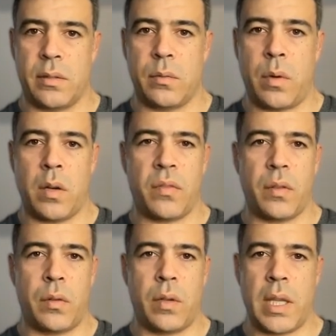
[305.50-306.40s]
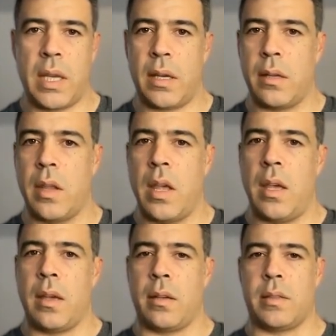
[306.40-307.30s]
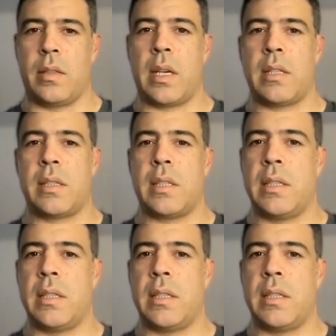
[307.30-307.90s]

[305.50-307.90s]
the workflow here, as you can see,